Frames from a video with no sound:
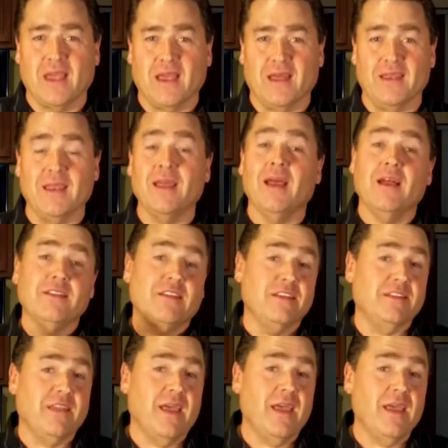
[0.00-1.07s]
again.
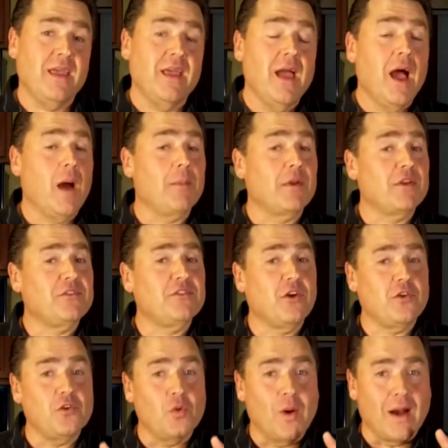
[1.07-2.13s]
Today, I'm going to
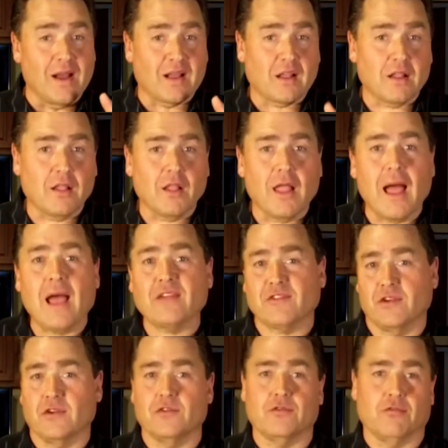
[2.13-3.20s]
show you a
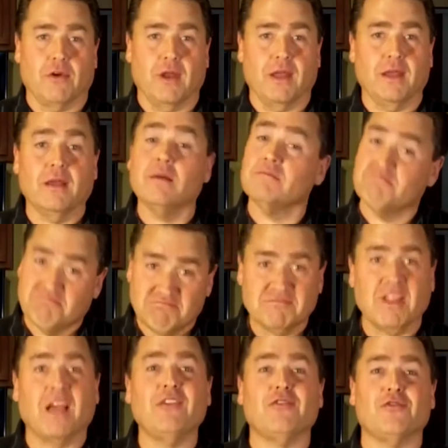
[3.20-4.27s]
classic drink,
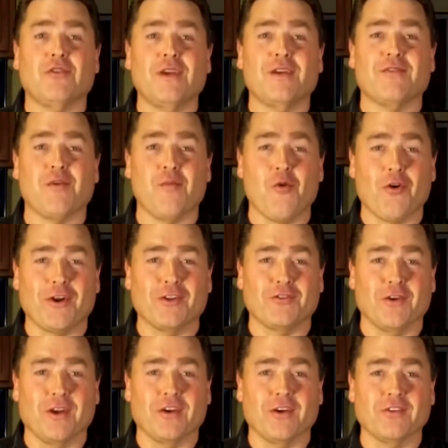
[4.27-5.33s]
nice drink for
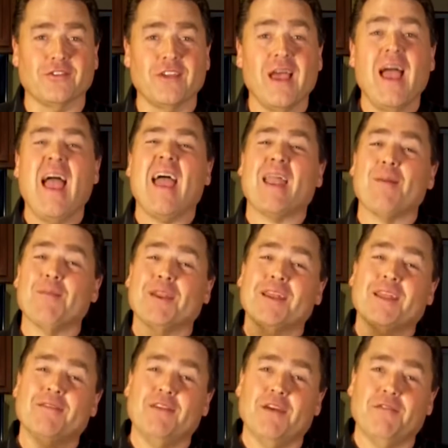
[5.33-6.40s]
morning drinkers, and I'm
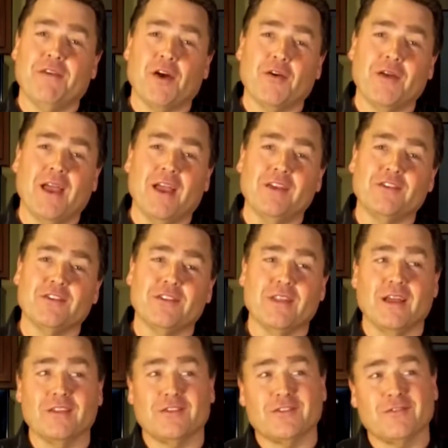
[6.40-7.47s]
going to give you a
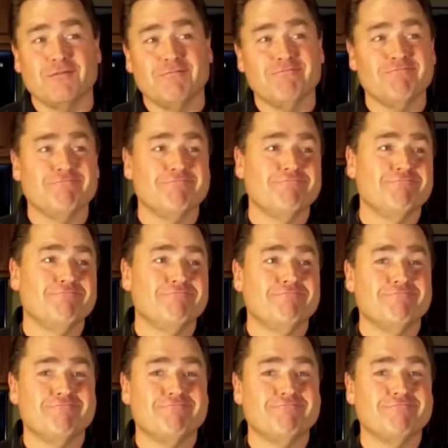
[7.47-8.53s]
variation that's,
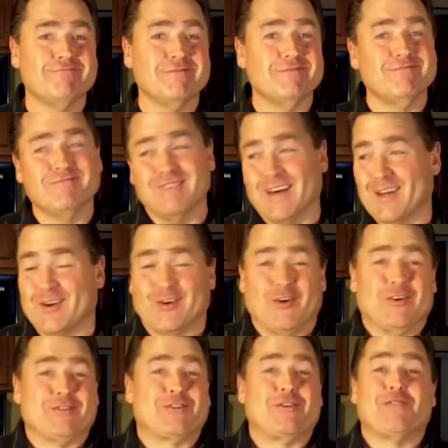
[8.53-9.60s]
I don't
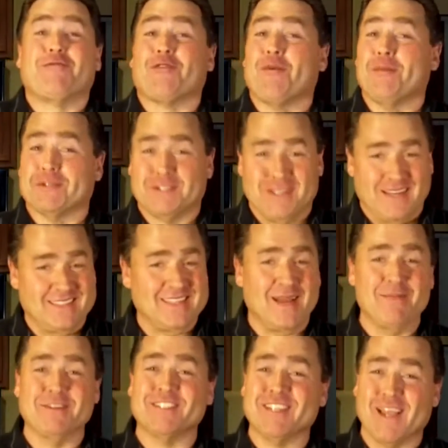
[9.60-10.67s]
know, it's good for almost any
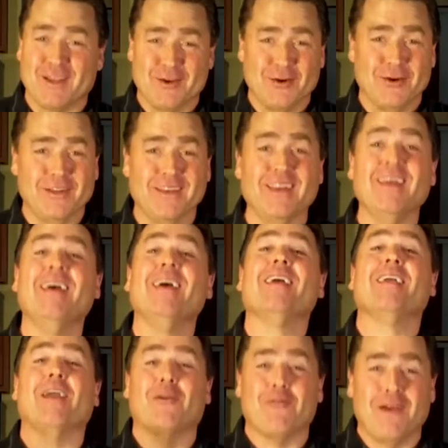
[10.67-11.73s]
time. It's that good.
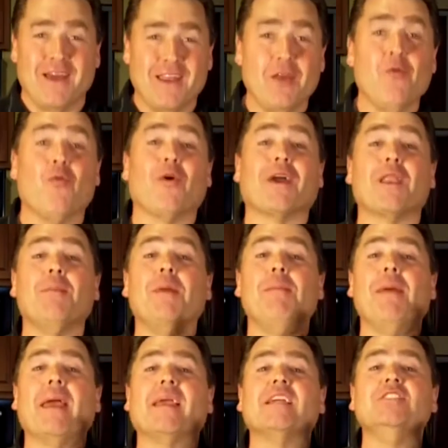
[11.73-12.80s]
Get ready. We're going to
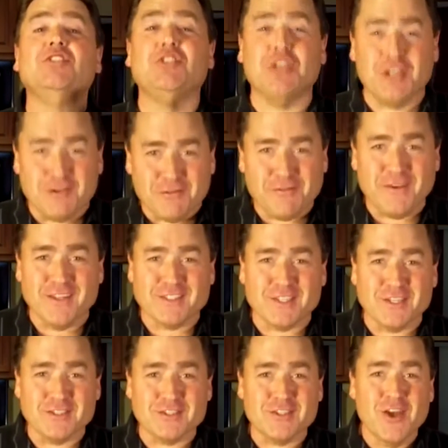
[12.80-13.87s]
be making gin
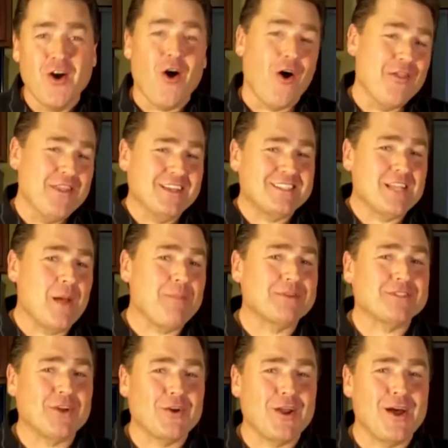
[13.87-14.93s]
fizzes on this
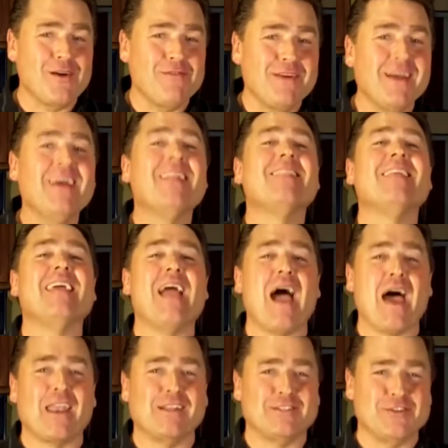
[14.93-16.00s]
episode of the
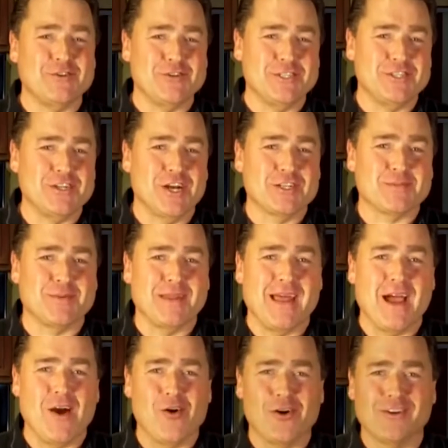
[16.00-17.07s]
Attitude
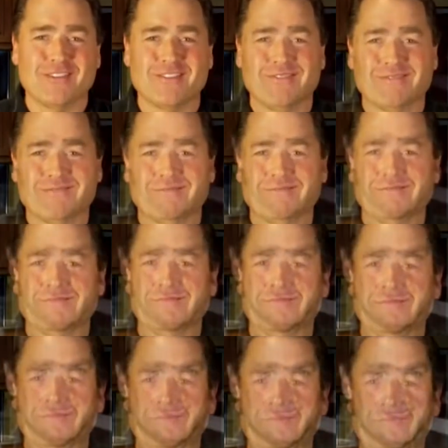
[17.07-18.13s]
Adjustment
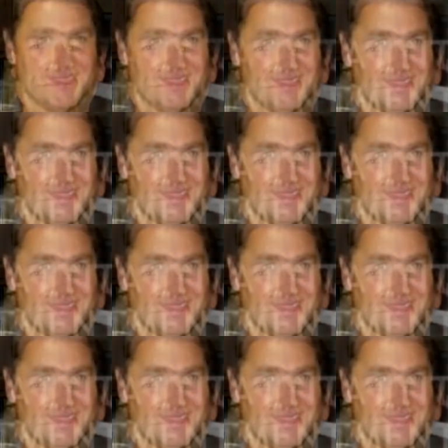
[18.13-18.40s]
Hour.